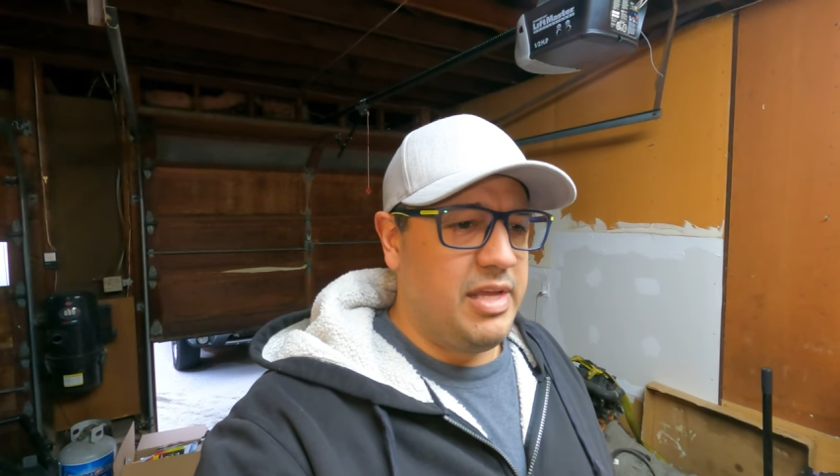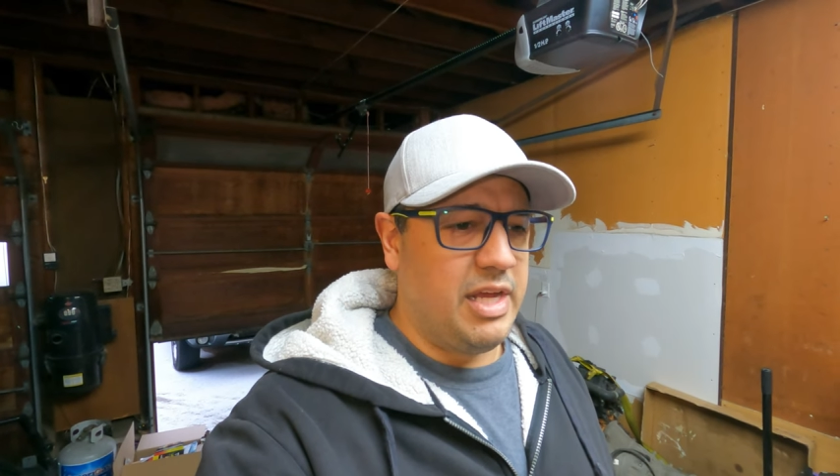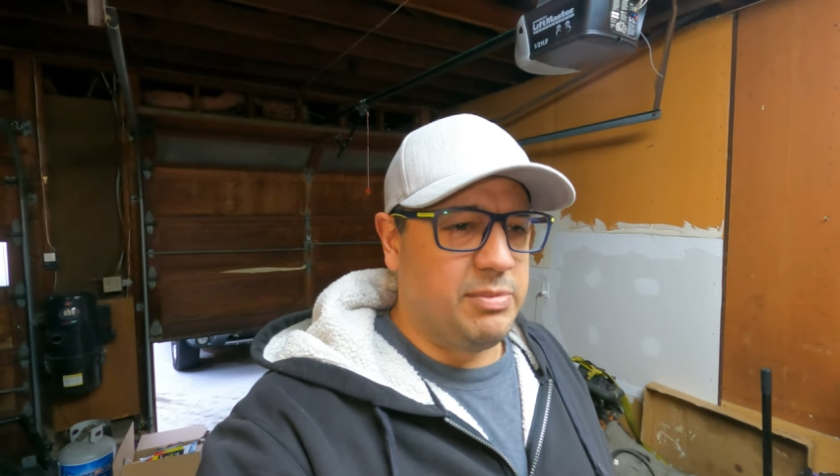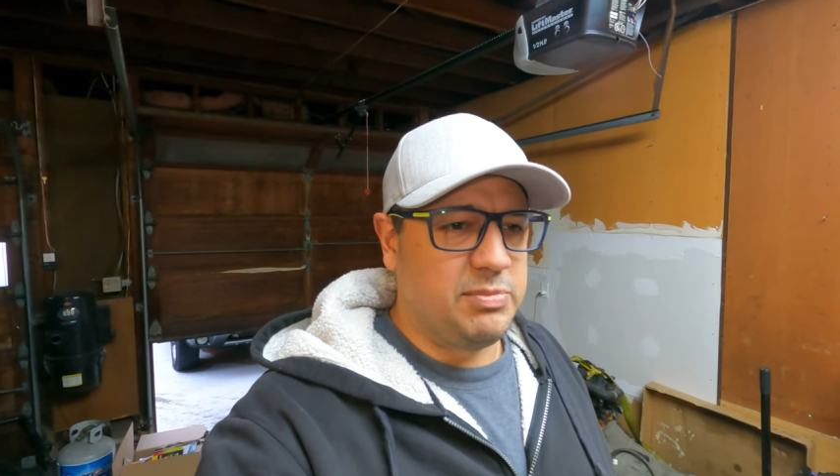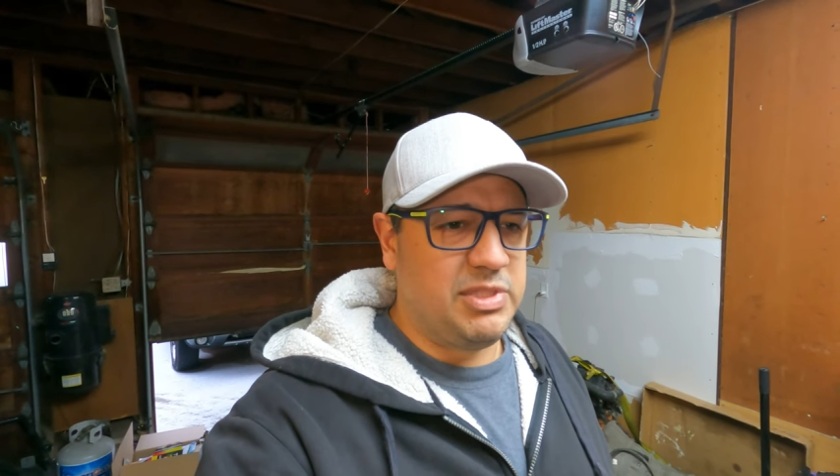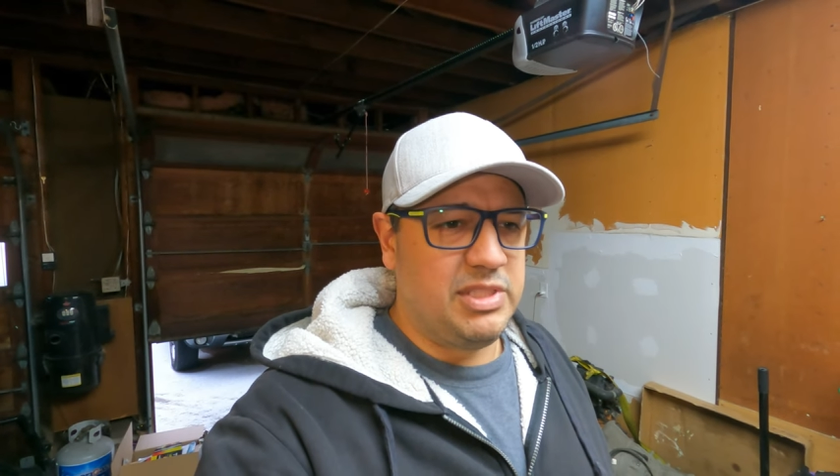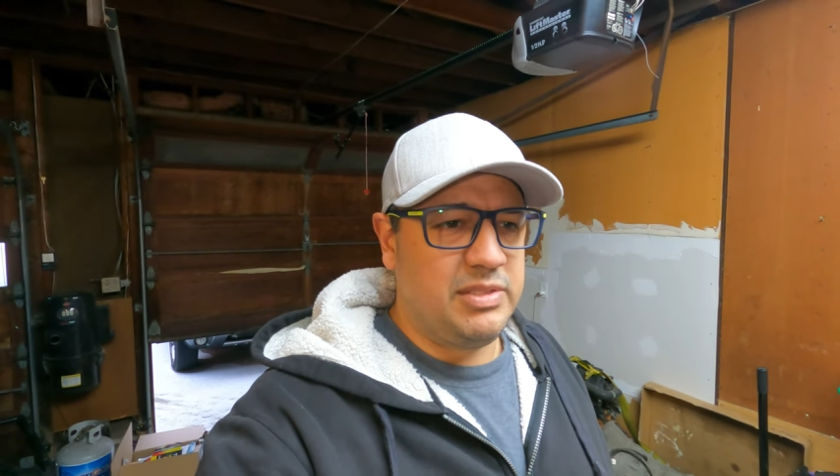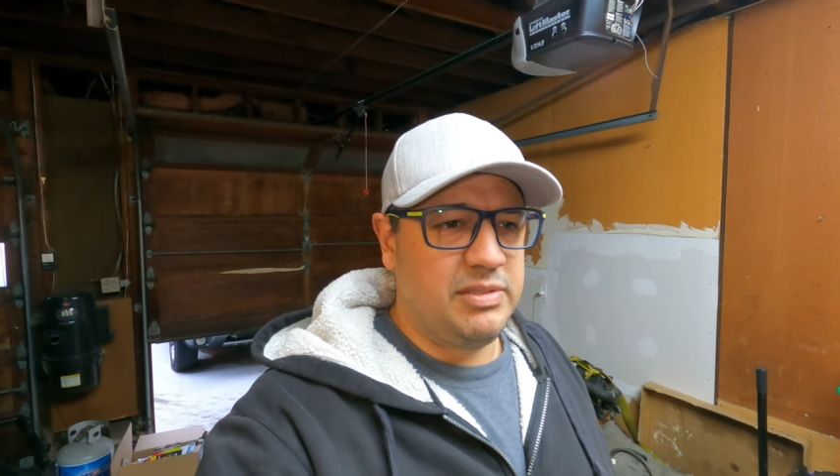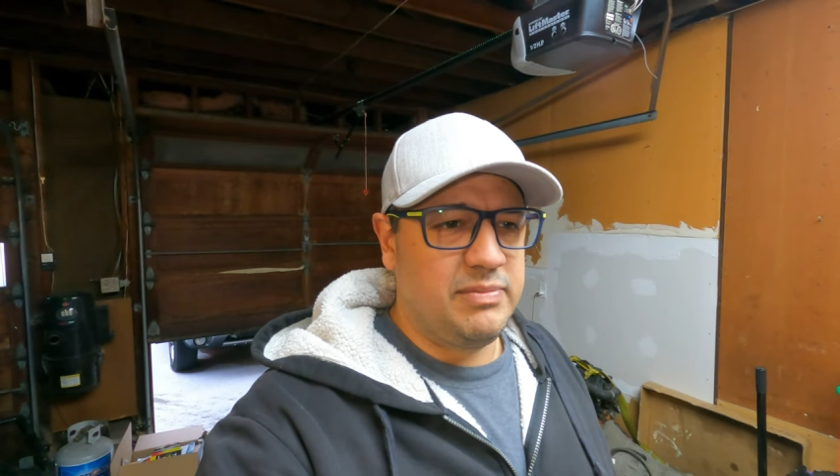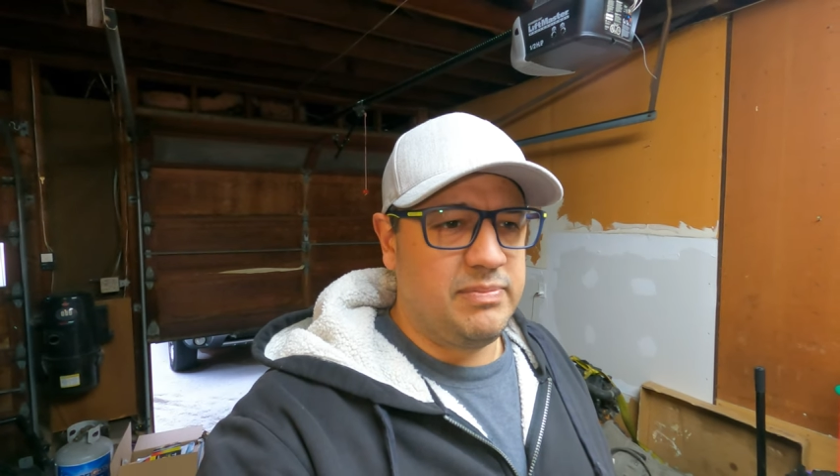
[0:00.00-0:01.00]
Helps me
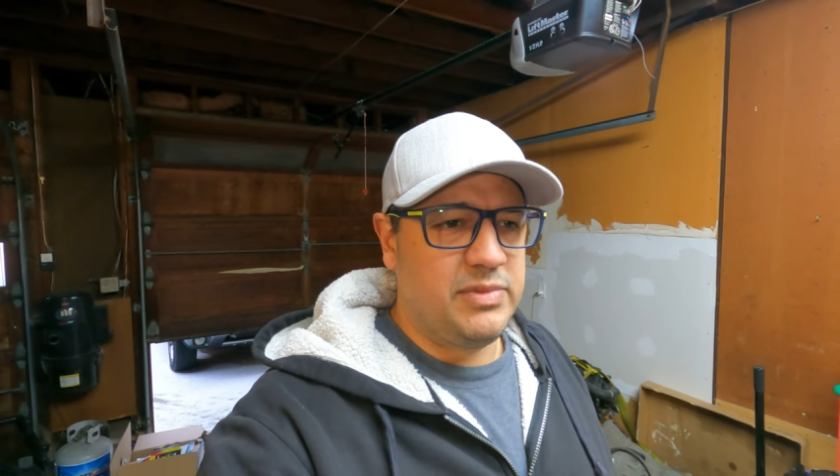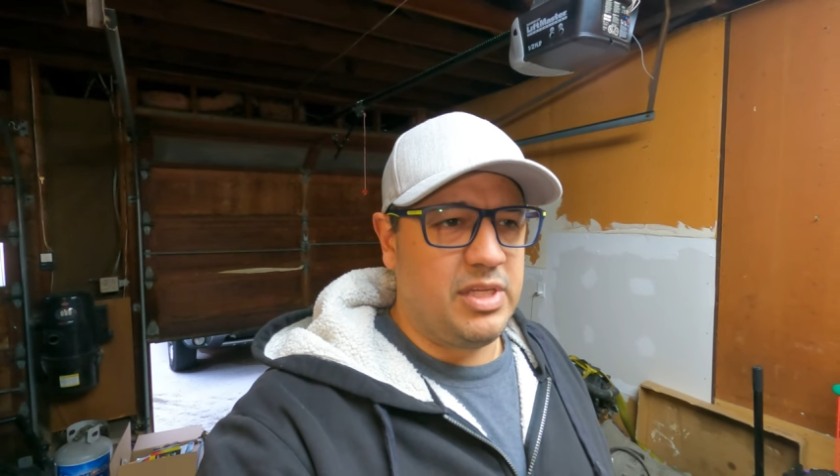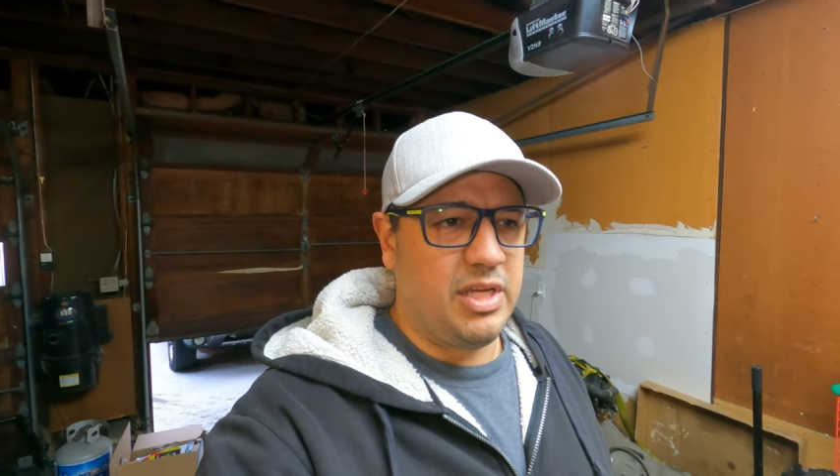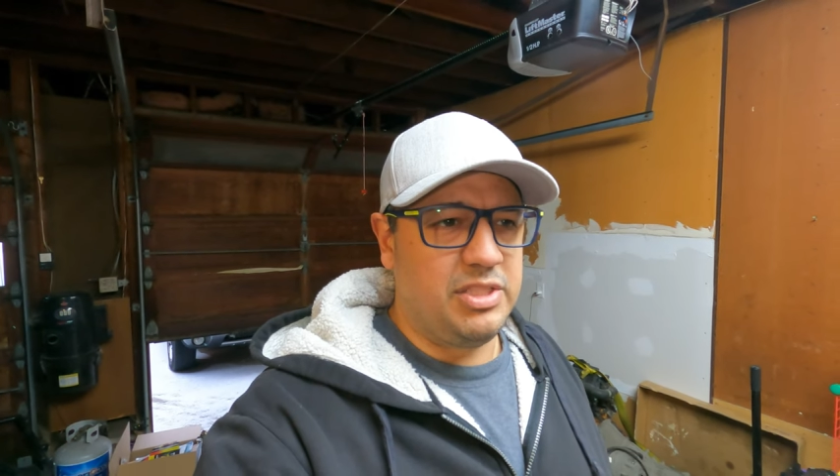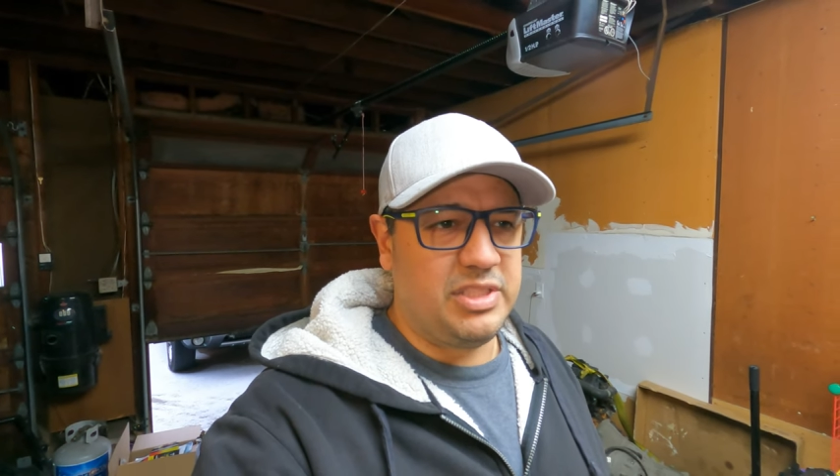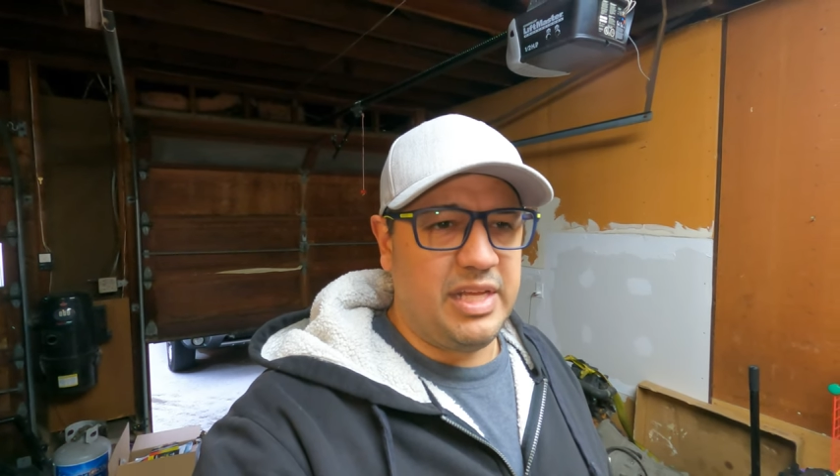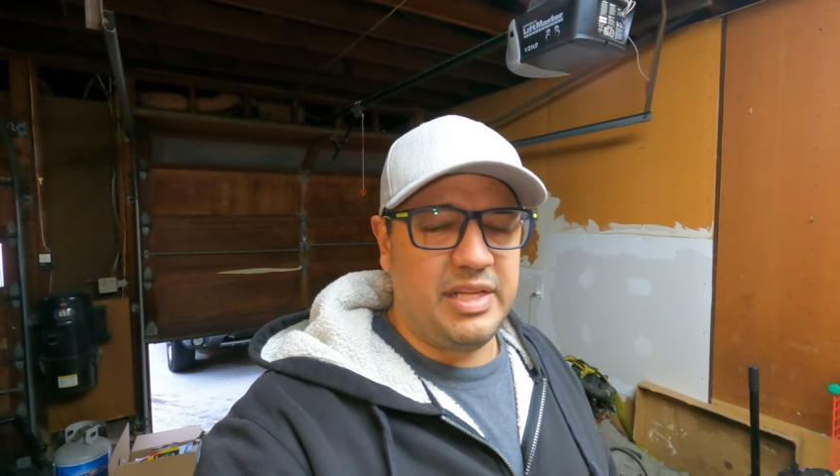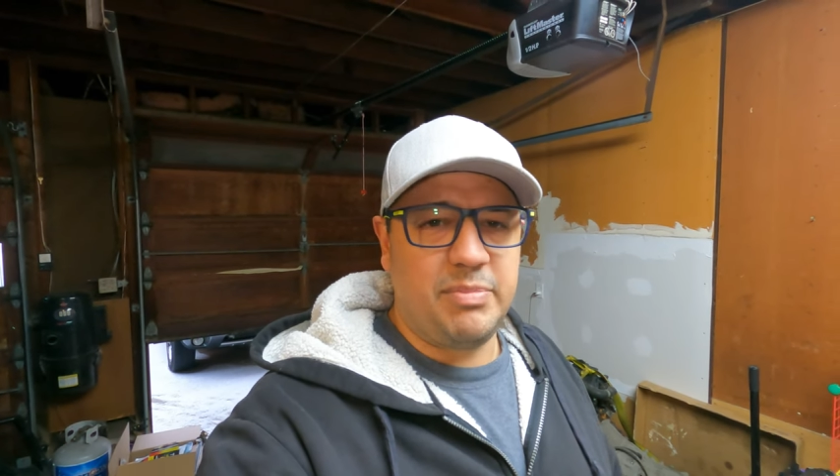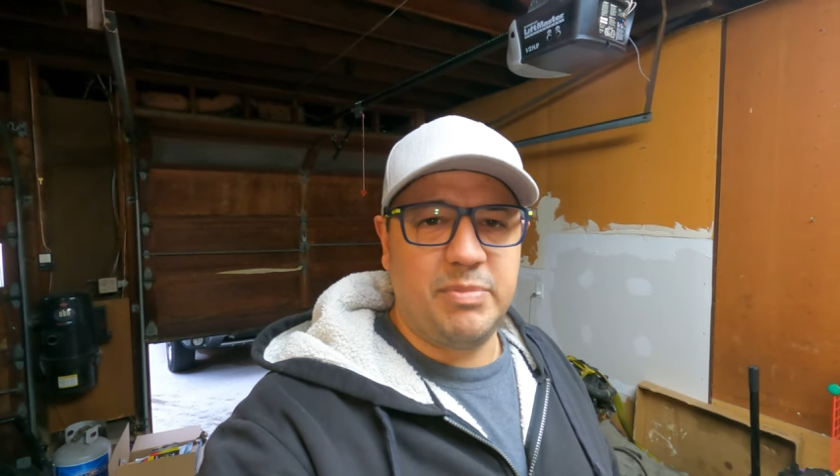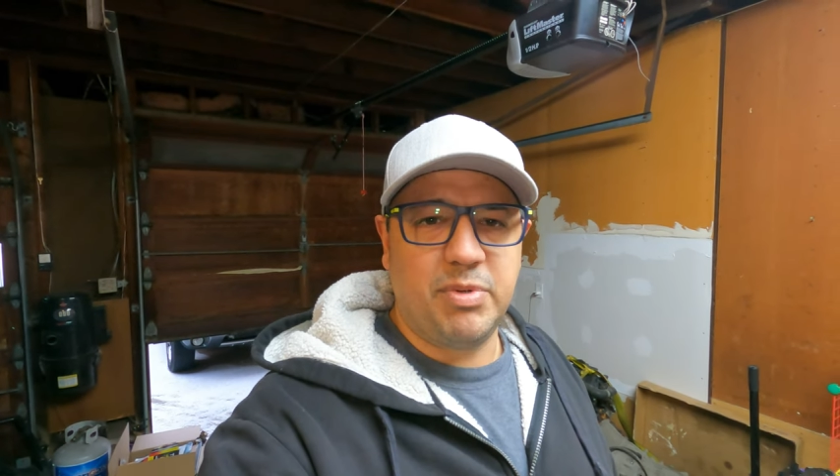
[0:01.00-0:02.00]
understand
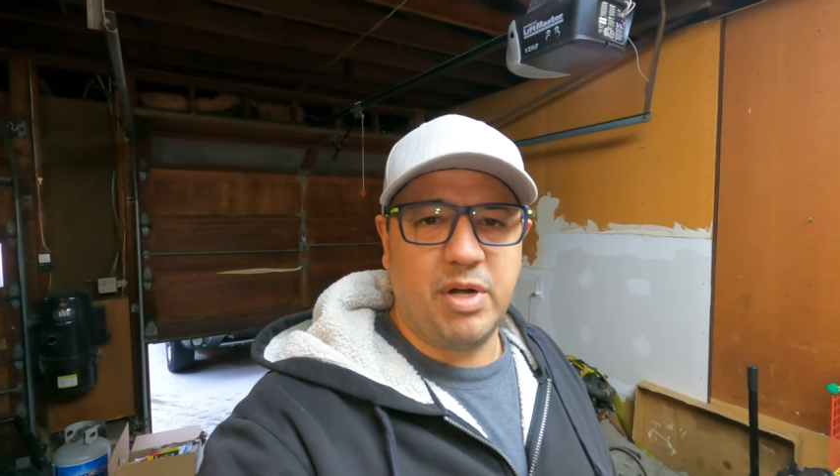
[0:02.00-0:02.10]
that people